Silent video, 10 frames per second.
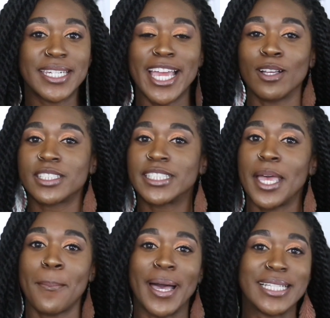it down
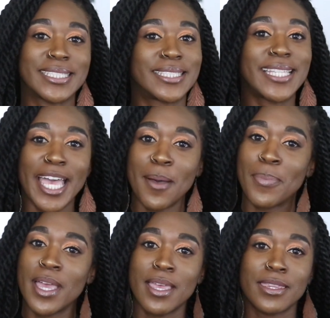step by
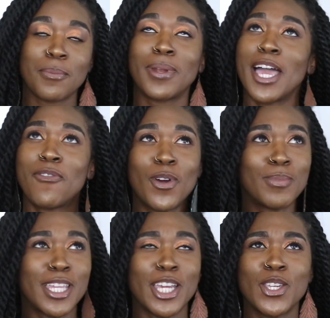step. The
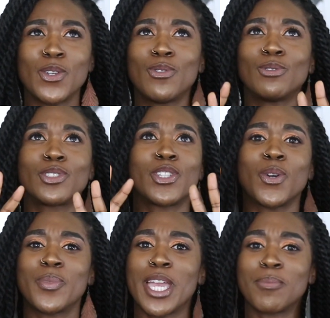platform that I use,
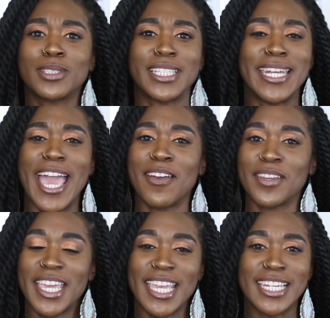you'll be able to
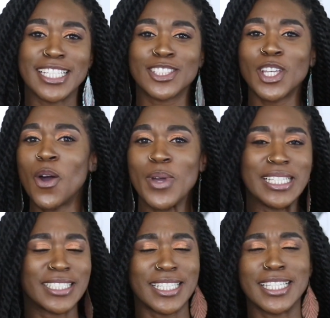navigate navigated so
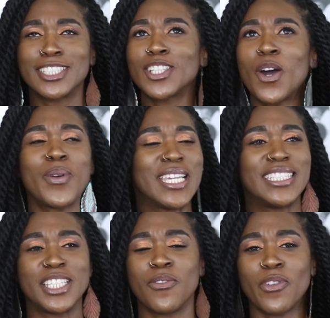easily, so
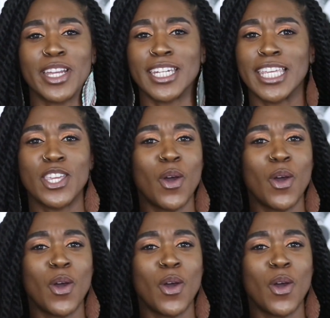easy friendly.